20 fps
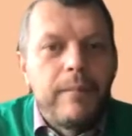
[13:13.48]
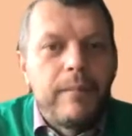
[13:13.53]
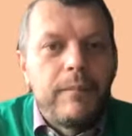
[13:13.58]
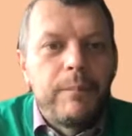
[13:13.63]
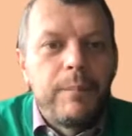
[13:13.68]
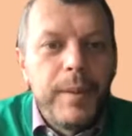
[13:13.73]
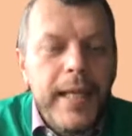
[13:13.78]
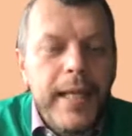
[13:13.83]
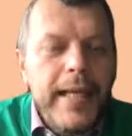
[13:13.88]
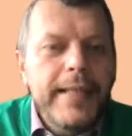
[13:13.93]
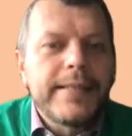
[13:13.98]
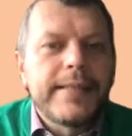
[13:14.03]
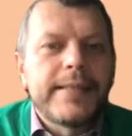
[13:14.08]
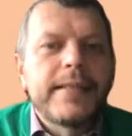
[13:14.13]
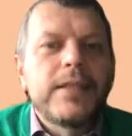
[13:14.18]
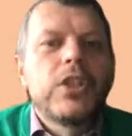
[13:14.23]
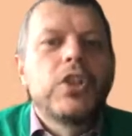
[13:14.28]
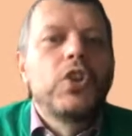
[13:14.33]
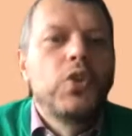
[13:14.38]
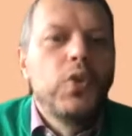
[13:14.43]
Please
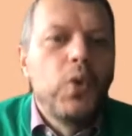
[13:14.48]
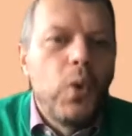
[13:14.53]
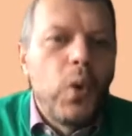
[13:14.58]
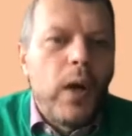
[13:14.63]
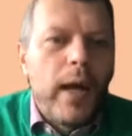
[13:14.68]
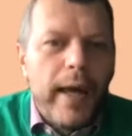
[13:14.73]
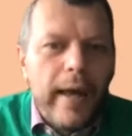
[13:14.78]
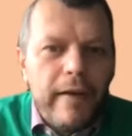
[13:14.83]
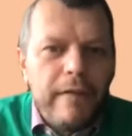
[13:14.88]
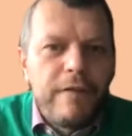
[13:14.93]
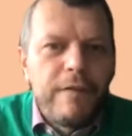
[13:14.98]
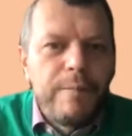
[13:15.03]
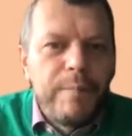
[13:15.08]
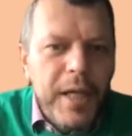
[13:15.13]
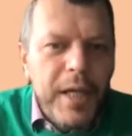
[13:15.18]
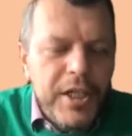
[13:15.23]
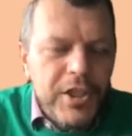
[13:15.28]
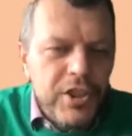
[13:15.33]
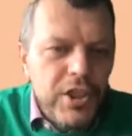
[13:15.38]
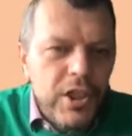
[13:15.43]
do have
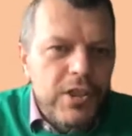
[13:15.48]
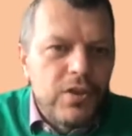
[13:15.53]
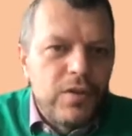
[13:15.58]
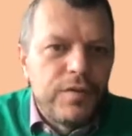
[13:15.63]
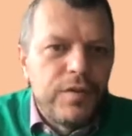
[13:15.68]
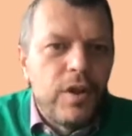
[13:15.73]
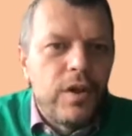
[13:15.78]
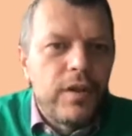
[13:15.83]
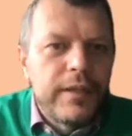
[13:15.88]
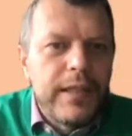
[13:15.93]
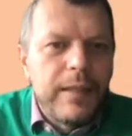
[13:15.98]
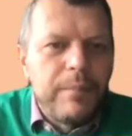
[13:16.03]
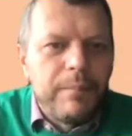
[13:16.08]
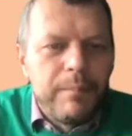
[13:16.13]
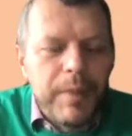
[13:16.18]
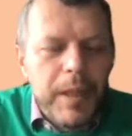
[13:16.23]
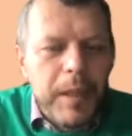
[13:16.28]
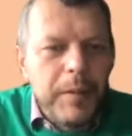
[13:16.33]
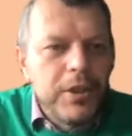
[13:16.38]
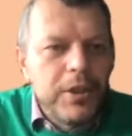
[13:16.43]
pictures of your team,
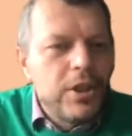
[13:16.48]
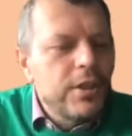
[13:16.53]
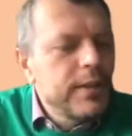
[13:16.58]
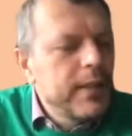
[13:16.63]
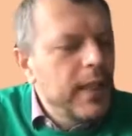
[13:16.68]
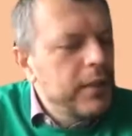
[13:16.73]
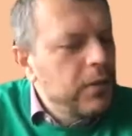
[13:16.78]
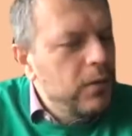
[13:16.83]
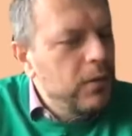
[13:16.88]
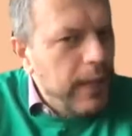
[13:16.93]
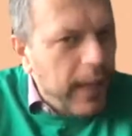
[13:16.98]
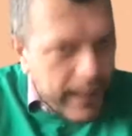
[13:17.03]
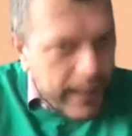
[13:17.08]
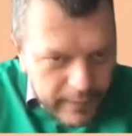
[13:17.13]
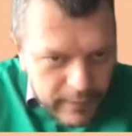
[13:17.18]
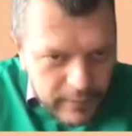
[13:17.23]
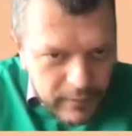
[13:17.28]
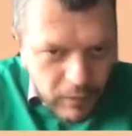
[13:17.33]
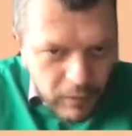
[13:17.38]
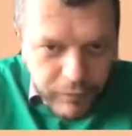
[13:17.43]
pictures that you
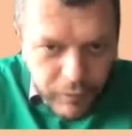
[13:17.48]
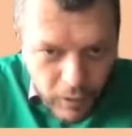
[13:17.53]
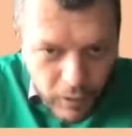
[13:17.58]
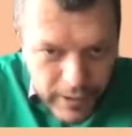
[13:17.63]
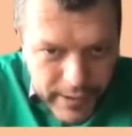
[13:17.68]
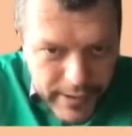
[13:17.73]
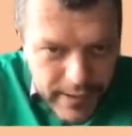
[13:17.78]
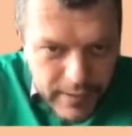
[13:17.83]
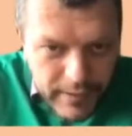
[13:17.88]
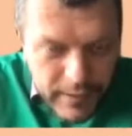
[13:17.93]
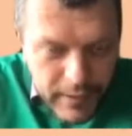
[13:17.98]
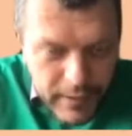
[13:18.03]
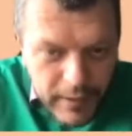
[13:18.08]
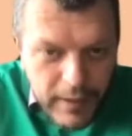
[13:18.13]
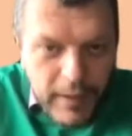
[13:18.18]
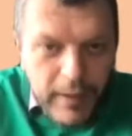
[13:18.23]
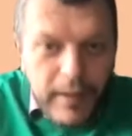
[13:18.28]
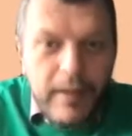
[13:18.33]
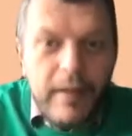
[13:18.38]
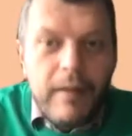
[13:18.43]
like, of course.
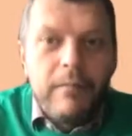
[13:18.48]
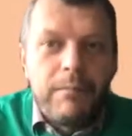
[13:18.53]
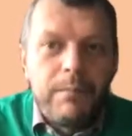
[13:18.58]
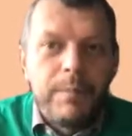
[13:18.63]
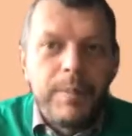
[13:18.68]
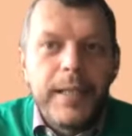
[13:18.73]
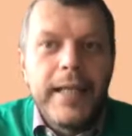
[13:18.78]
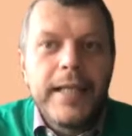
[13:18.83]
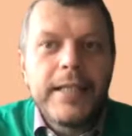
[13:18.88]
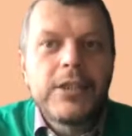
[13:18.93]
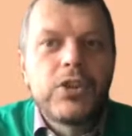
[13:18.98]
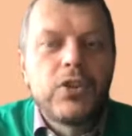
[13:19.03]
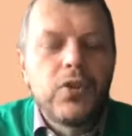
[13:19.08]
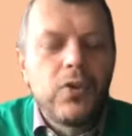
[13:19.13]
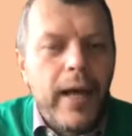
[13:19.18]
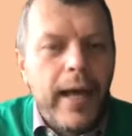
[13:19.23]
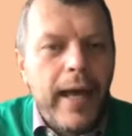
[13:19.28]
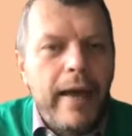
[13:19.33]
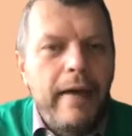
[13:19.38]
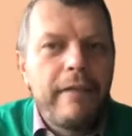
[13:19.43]
Please do
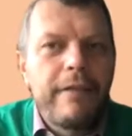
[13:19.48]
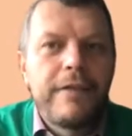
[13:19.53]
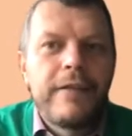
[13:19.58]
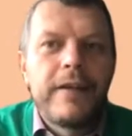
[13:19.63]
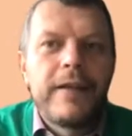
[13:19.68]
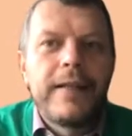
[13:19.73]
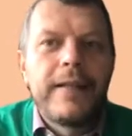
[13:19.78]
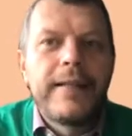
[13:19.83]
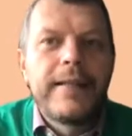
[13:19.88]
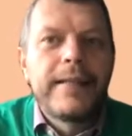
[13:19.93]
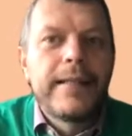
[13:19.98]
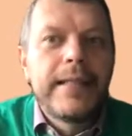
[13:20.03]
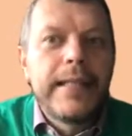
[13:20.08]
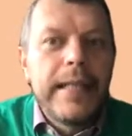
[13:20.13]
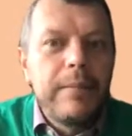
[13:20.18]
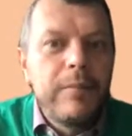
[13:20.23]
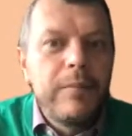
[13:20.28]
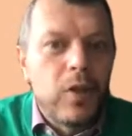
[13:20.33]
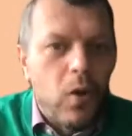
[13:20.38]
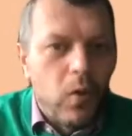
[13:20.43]
have
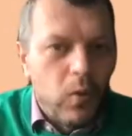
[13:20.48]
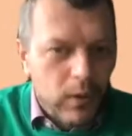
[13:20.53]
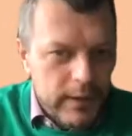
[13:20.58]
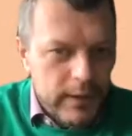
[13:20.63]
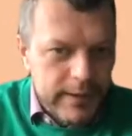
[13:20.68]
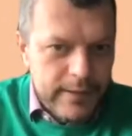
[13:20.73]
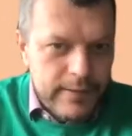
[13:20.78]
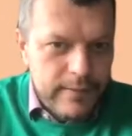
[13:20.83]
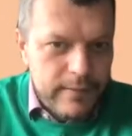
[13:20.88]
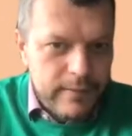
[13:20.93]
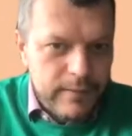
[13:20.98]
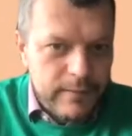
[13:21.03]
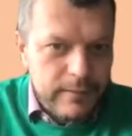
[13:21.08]
team roles.